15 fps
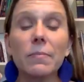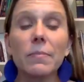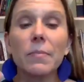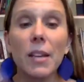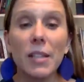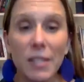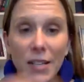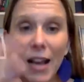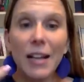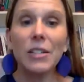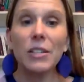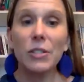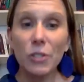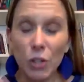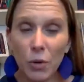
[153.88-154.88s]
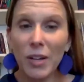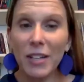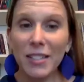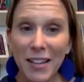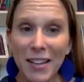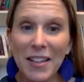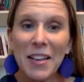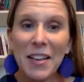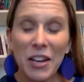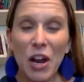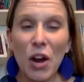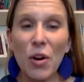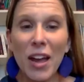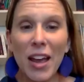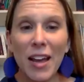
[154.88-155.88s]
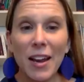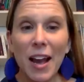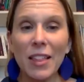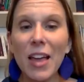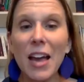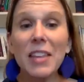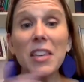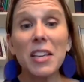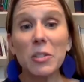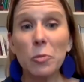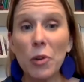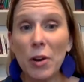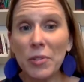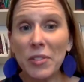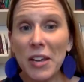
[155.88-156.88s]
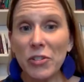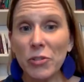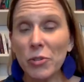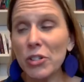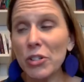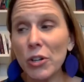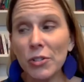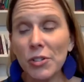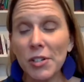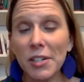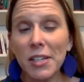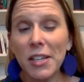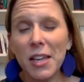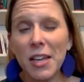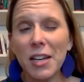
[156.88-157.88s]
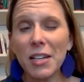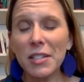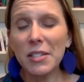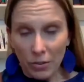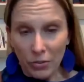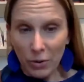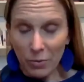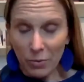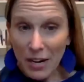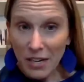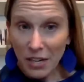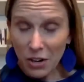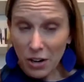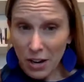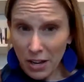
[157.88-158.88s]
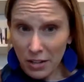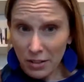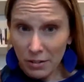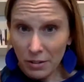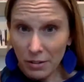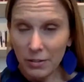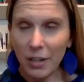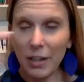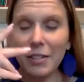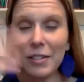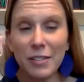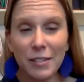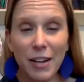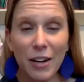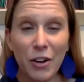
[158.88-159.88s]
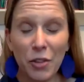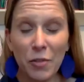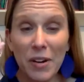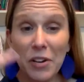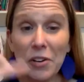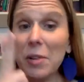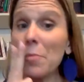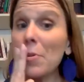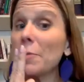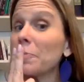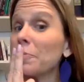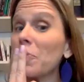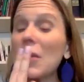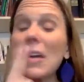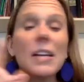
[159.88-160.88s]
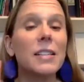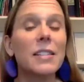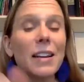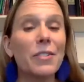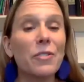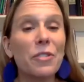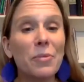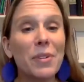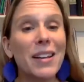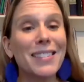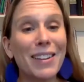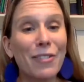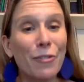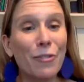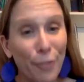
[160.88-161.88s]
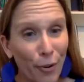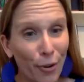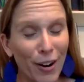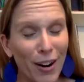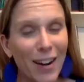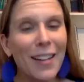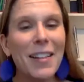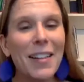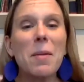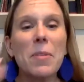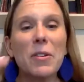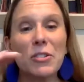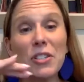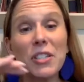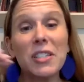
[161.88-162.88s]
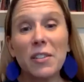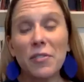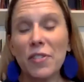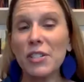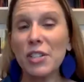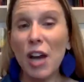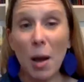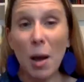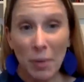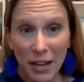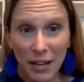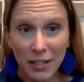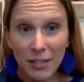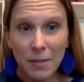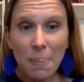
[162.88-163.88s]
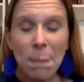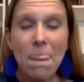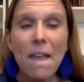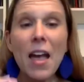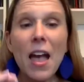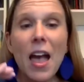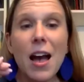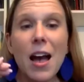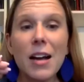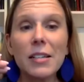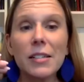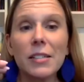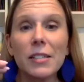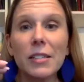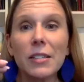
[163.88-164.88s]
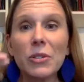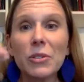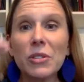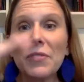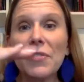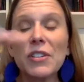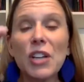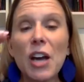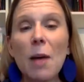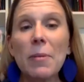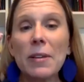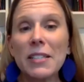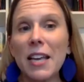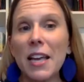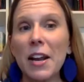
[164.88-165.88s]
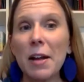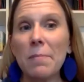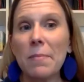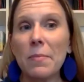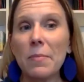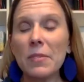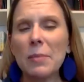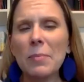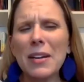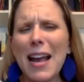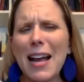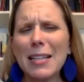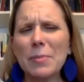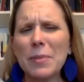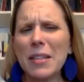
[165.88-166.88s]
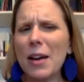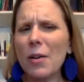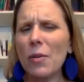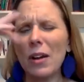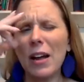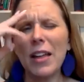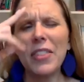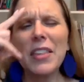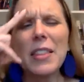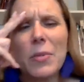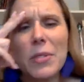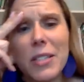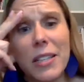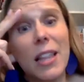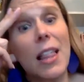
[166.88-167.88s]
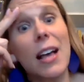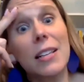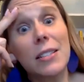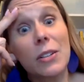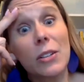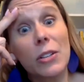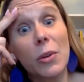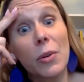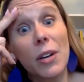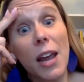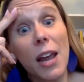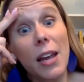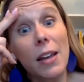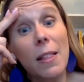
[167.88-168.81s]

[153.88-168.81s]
a set to it, and I like the Exploring with Nature with Children. And then in the red year, not called the red year anymore, in cycle 3 and cycle 4, there's just different topics. And those different topics hit on, somebody asked me that, I think that was in the last Q&A,